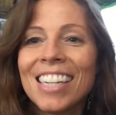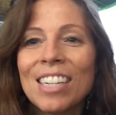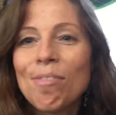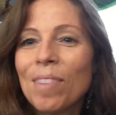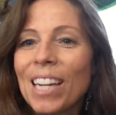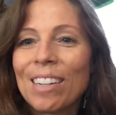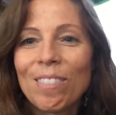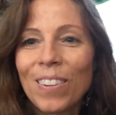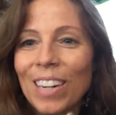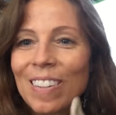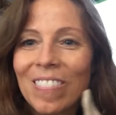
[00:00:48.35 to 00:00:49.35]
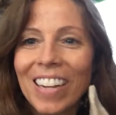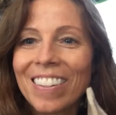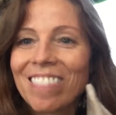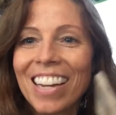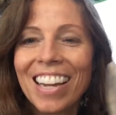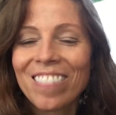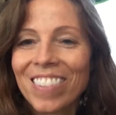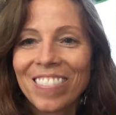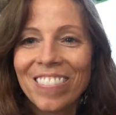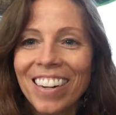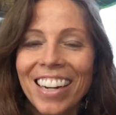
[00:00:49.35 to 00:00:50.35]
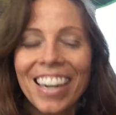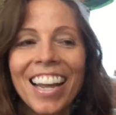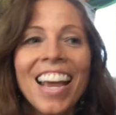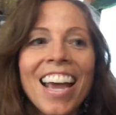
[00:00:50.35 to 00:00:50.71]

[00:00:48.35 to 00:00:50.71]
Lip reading: to be in front of everyone.